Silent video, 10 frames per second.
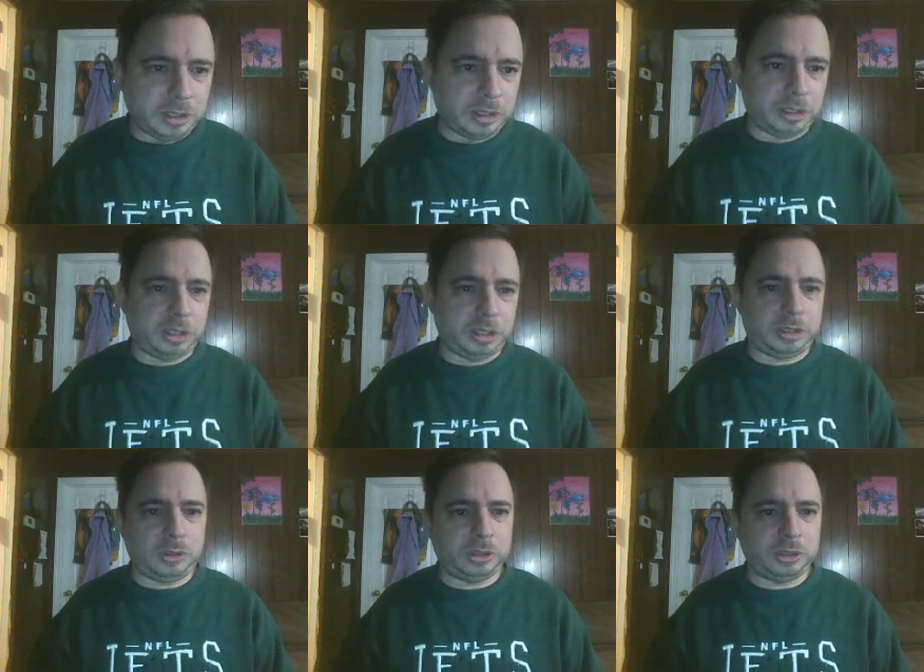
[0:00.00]
And then
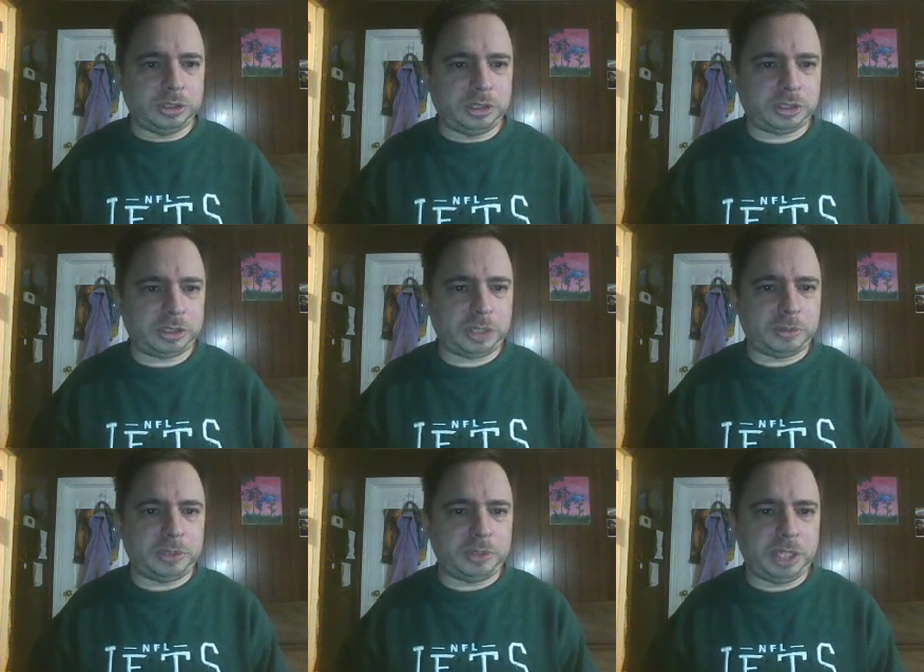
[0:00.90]
Austin
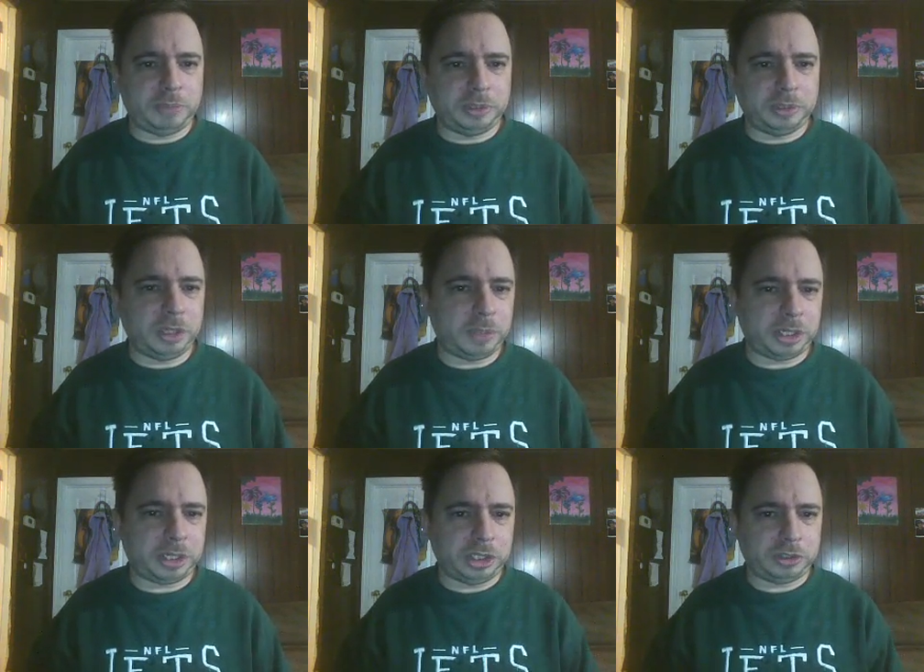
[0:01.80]
slams him into the apron. They go
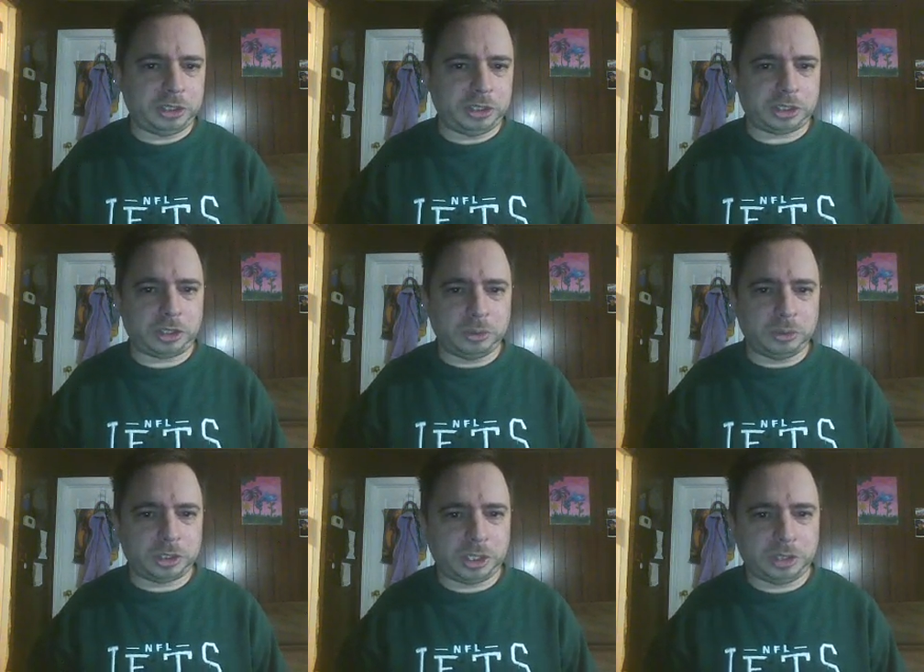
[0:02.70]
back in. Trey hits a
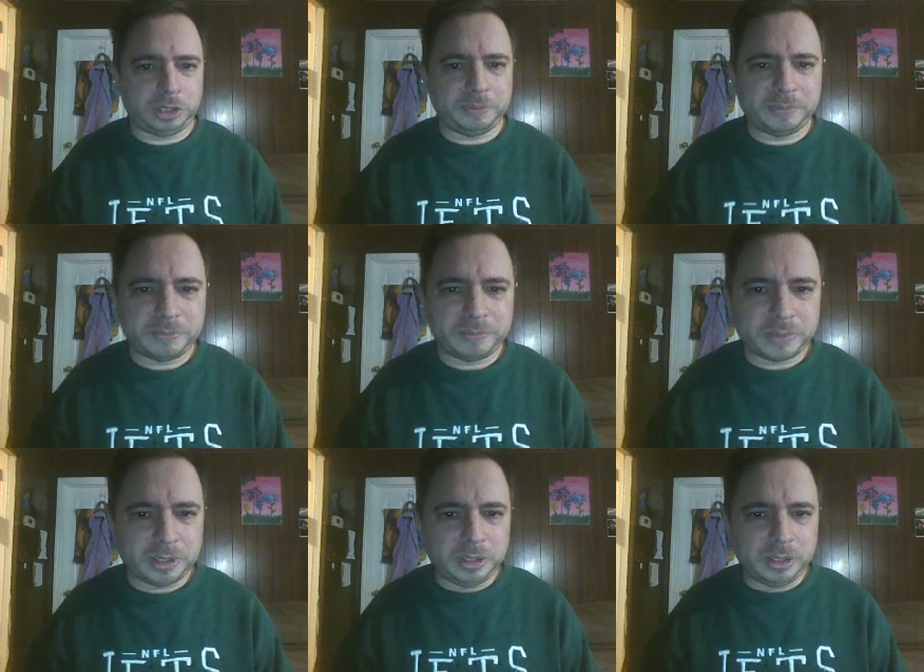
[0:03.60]
clothesline.
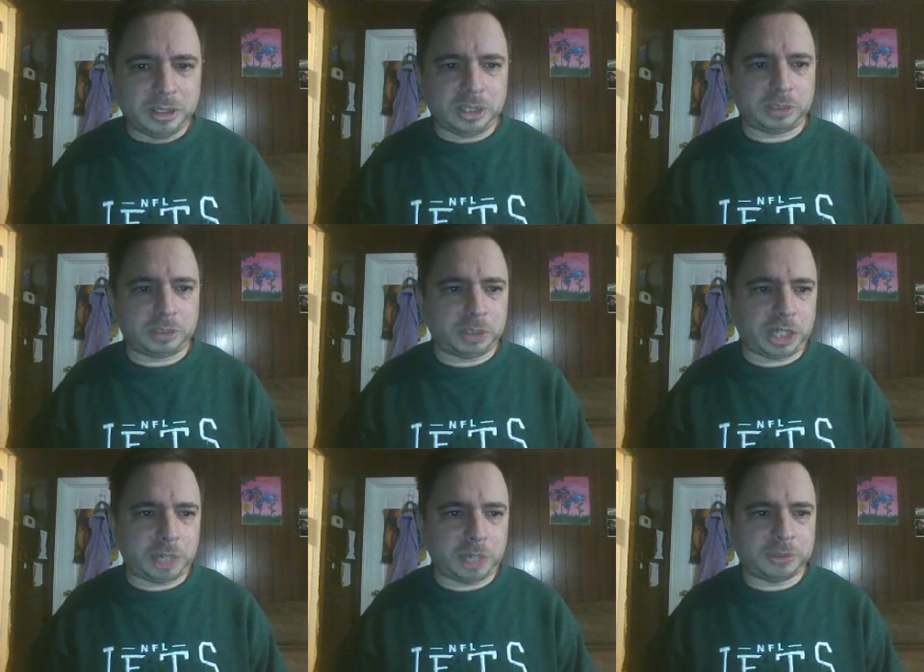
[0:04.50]
Uh, some
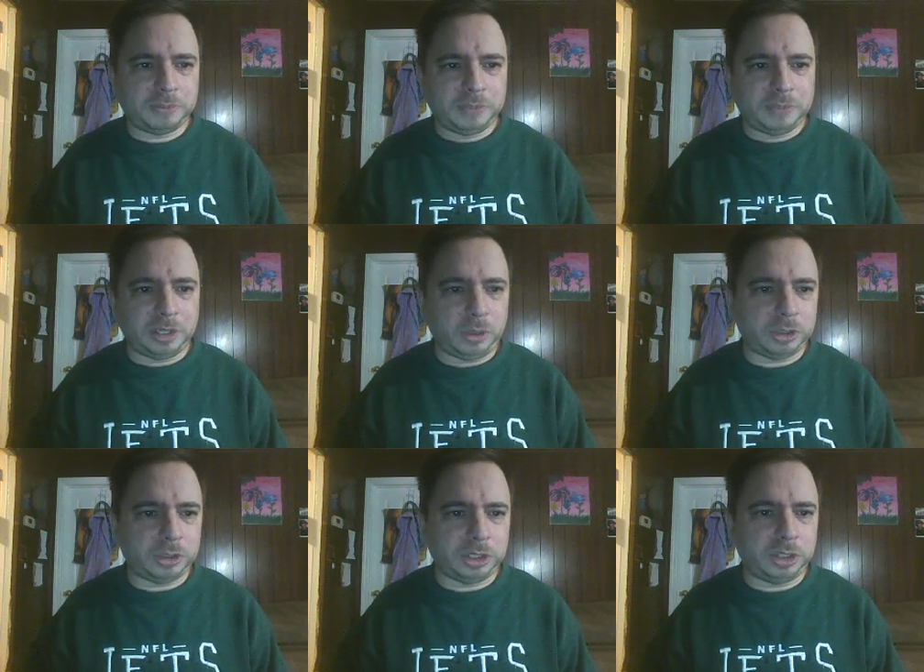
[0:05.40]
chops. Then
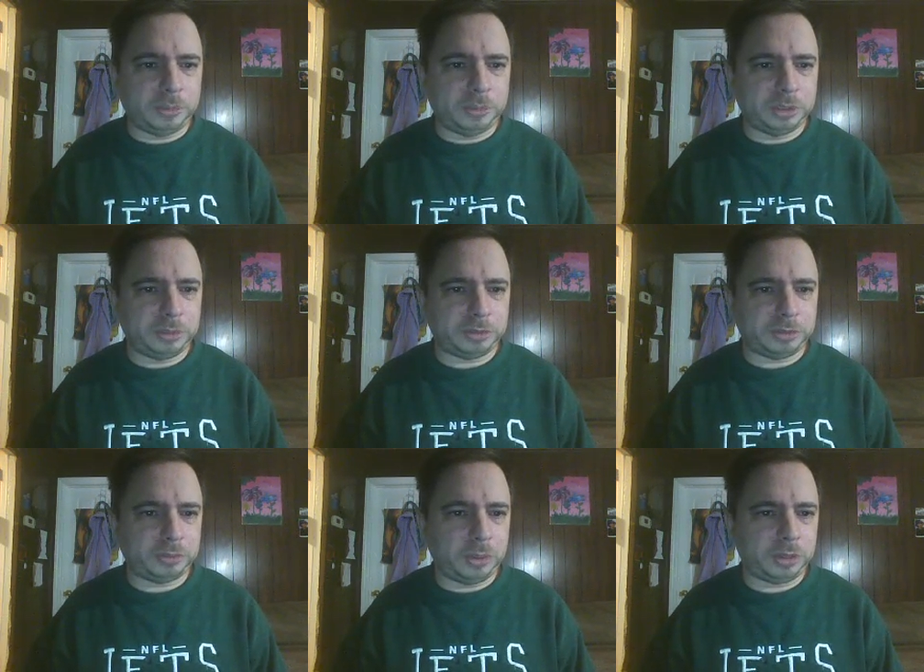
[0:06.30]
Austin dumps him to the
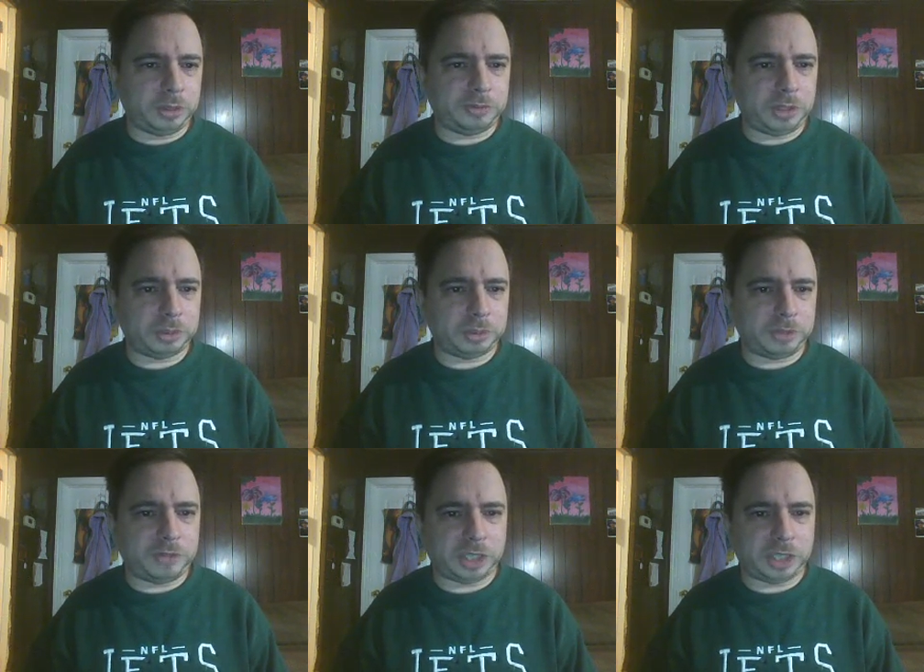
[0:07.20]
floor and falls with
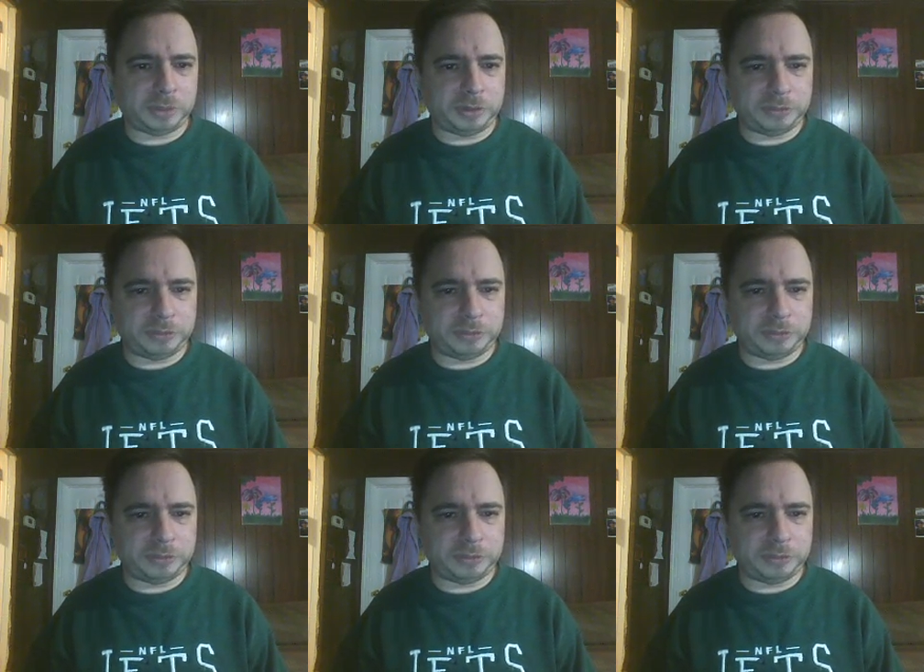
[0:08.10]
a Fosbury